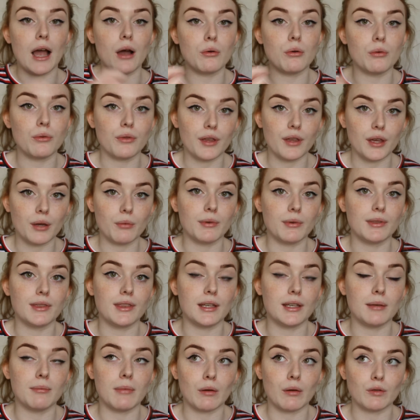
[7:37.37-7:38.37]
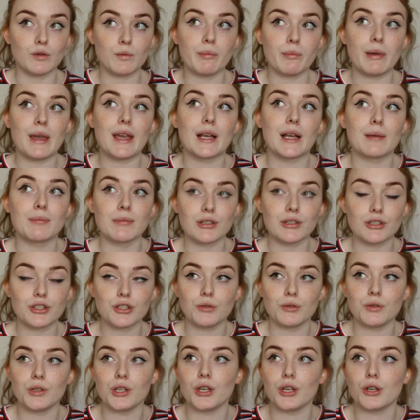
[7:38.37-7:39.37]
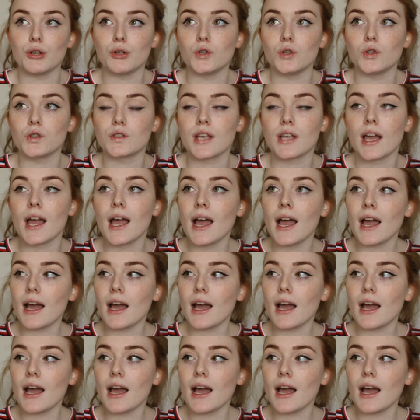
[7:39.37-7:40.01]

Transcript: out there with the amount of pigment you use